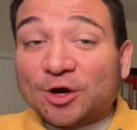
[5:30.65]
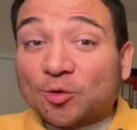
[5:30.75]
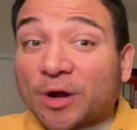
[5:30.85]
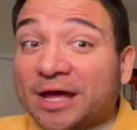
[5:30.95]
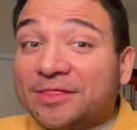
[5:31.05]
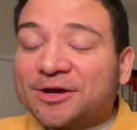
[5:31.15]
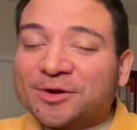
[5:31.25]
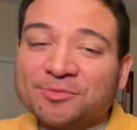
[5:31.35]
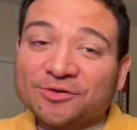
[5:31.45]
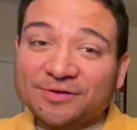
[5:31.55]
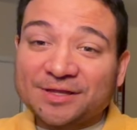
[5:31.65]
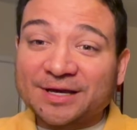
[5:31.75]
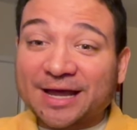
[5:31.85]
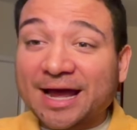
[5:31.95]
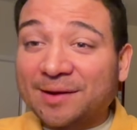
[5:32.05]
when they're moving the
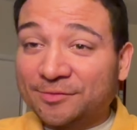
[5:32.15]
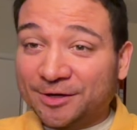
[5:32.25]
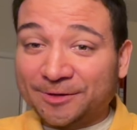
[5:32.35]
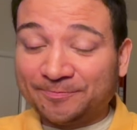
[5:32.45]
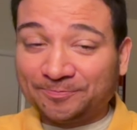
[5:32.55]
camera.